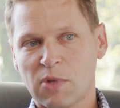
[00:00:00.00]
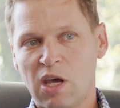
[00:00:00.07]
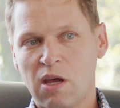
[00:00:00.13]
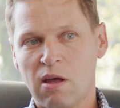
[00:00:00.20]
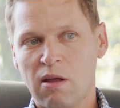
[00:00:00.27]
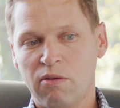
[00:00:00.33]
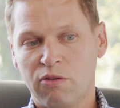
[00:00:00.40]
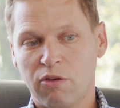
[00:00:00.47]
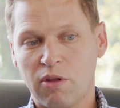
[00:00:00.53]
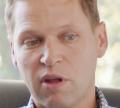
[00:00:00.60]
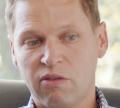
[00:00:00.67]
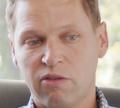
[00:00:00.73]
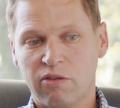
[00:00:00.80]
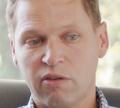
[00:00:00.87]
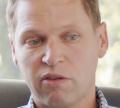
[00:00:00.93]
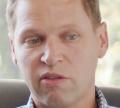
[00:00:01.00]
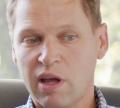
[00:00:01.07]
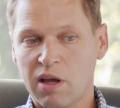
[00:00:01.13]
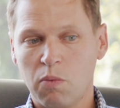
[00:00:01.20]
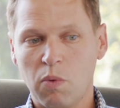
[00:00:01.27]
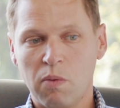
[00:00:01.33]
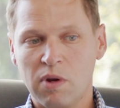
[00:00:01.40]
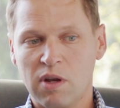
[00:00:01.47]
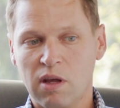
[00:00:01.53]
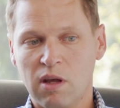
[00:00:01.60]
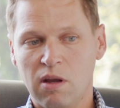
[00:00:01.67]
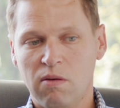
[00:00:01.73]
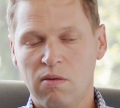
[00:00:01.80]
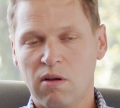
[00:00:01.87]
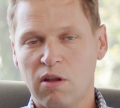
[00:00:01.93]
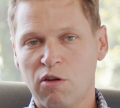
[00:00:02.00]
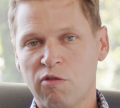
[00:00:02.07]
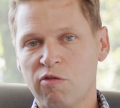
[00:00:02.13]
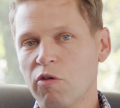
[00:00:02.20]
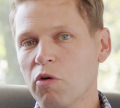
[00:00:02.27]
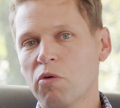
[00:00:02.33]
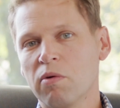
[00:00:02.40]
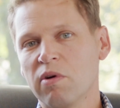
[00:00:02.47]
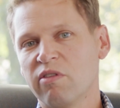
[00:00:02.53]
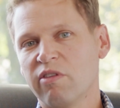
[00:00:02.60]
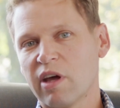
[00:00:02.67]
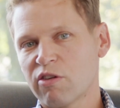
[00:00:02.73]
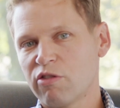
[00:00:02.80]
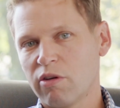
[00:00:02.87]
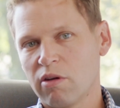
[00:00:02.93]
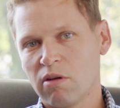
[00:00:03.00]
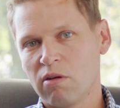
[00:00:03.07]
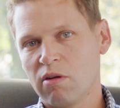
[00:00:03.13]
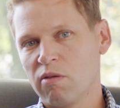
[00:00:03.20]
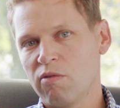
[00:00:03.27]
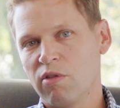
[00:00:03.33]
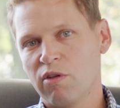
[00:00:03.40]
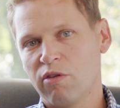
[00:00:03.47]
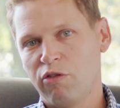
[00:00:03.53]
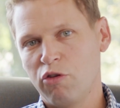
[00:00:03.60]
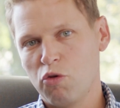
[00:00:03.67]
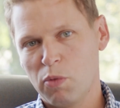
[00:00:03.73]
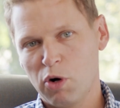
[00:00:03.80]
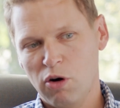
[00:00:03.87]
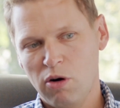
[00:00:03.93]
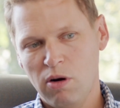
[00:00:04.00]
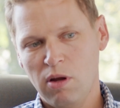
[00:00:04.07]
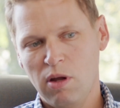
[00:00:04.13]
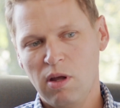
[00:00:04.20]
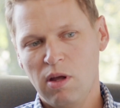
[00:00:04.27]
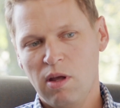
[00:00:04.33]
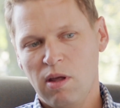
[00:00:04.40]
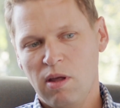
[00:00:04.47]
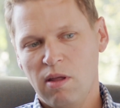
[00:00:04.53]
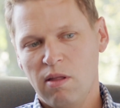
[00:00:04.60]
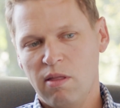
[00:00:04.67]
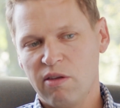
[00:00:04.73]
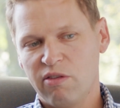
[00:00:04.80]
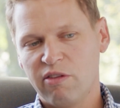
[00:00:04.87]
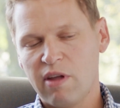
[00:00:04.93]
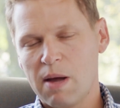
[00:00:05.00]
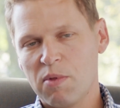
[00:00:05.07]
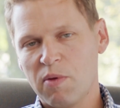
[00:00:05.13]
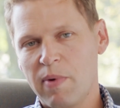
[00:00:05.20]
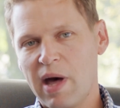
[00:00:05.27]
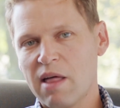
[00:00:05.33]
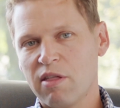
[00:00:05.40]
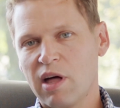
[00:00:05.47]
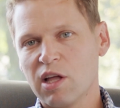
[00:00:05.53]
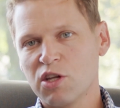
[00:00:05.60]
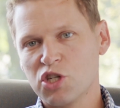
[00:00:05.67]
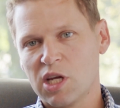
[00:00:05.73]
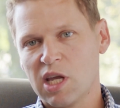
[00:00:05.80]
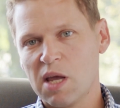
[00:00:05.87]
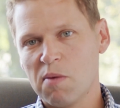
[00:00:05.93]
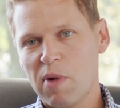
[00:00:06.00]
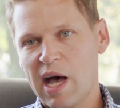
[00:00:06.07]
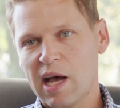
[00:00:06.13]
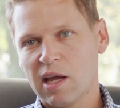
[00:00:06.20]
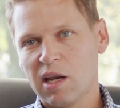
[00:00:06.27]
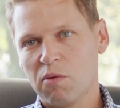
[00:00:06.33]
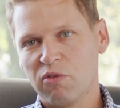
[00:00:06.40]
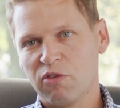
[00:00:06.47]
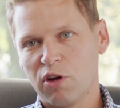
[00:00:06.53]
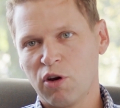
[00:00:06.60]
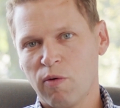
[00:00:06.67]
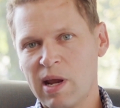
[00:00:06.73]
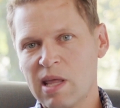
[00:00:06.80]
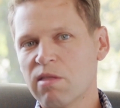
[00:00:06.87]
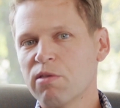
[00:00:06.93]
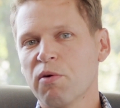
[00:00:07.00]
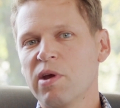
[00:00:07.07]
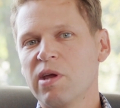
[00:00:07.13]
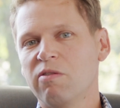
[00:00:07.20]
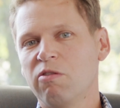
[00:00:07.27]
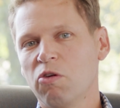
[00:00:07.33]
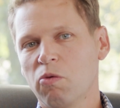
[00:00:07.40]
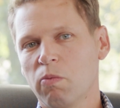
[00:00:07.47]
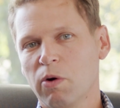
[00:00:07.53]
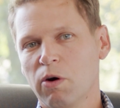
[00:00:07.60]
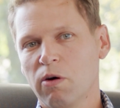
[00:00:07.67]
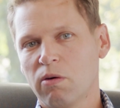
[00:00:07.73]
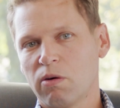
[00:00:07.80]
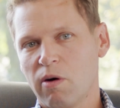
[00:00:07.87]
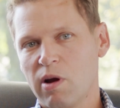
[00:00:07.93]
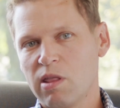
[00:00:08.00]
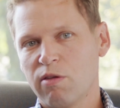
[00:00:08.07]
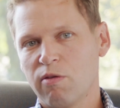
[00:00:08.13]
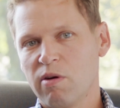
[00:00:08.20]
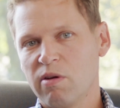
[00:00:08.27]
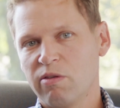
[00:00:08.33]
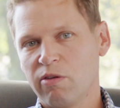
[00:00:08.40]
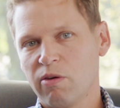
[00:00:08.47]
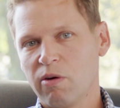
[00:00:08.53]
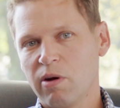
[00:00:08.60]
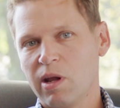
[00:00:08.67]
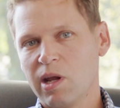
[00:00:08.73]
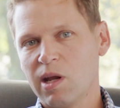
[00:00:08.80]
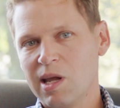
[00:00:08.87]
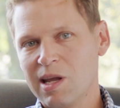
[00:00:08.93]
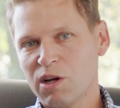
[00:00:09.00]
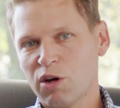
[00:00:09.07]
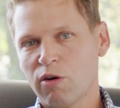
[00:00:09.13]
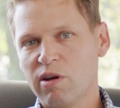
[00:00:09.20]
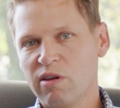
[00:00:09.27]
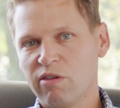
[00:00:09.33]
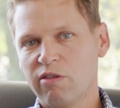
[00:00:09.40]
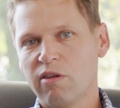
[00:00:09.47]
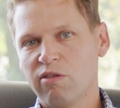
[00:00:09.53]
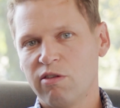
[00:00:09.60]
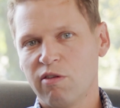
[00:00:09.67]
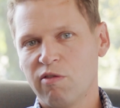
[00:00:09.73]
And so that's exactly what we did. Another full resection of the tumor. This time the pathology came back and it was a grade 3 tumor, grade 3, so it increased in